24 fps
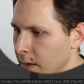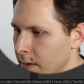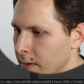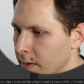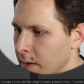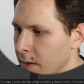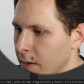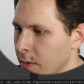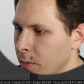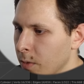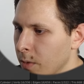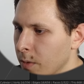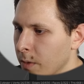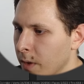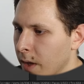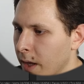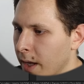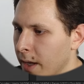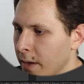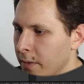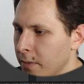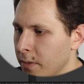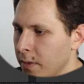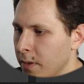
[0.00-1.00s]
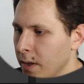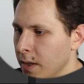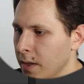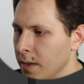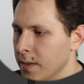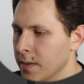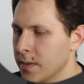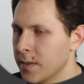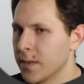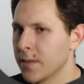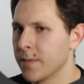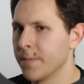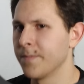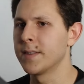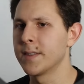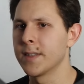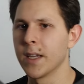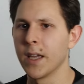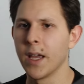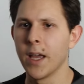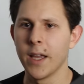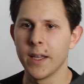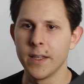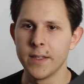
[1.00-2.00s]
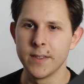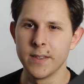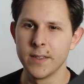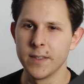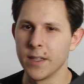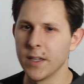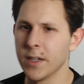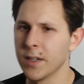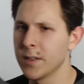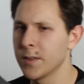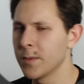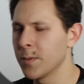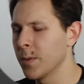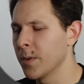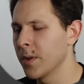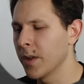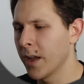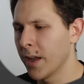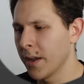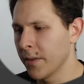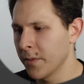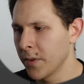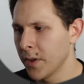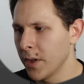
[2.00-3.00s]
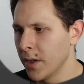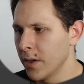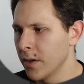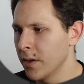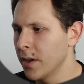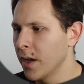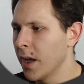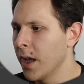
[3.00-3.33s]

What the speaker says: And here we will have these, let's say 18 years we'll have here.